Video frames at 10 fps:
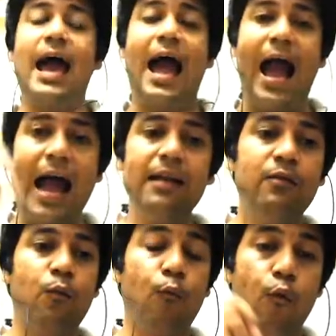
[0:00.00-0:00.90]
and
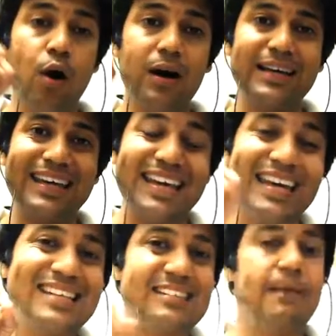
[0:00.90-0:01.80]
work each
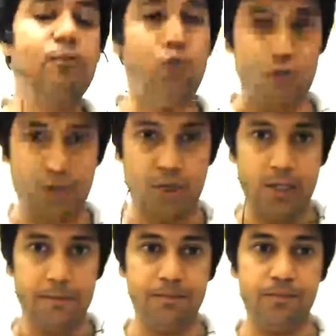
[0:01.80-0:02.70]
step logically.
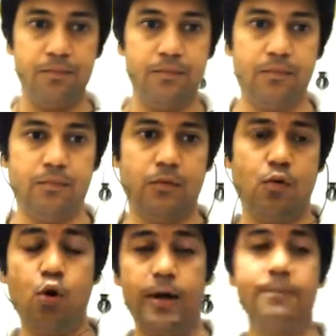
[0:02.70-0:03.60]

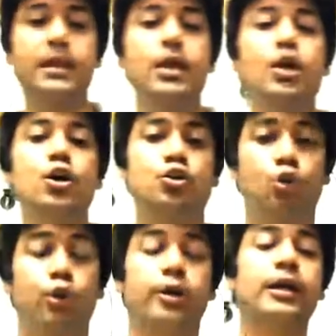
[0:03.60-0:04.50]
Okay, so
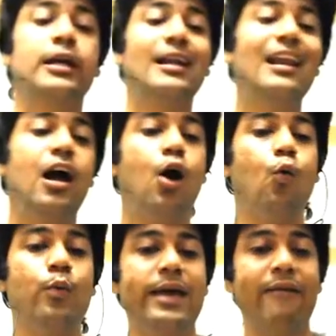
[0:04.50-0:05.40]
good. Till now we
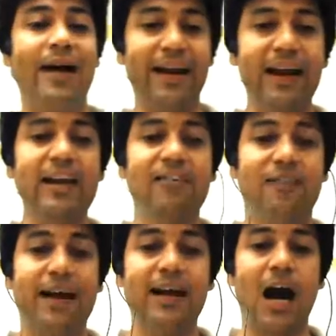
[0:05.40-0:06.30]
have identified
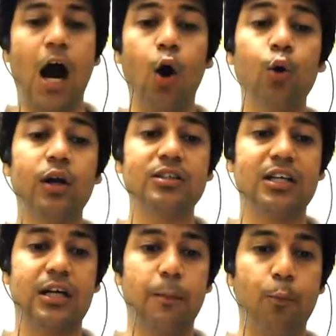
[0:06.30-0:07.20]
how does a
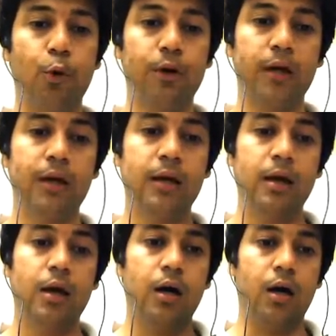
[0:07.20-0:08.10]
computer
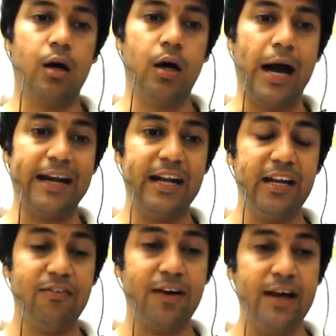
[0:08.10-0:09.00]

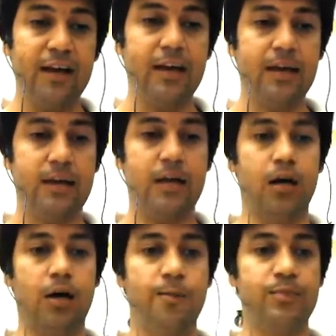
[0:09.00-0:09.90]
identify
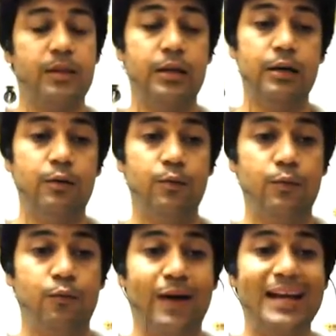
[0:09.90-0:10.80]

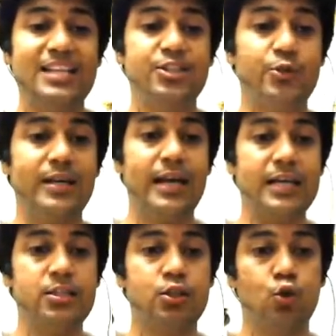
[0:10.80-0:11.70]
file string
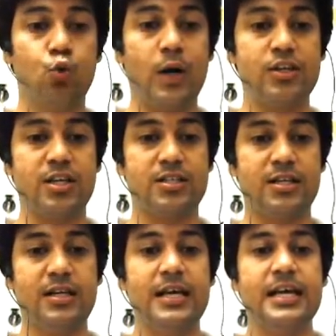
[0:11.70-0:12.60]
has two adjacent
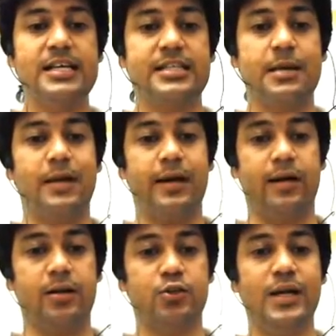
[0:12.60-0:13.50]
same
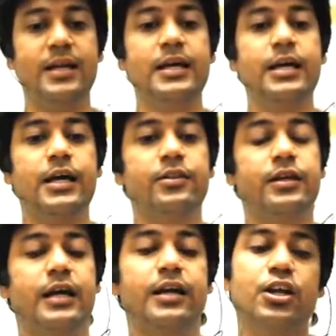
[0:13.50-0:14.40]
characters, right? The
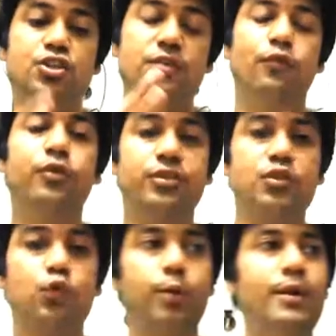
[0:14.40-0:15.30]
condition for this
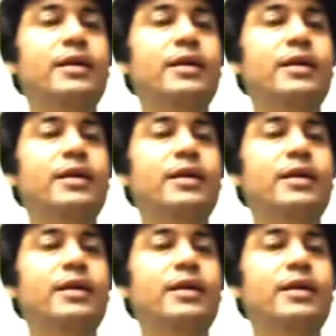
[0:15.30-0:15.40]
would be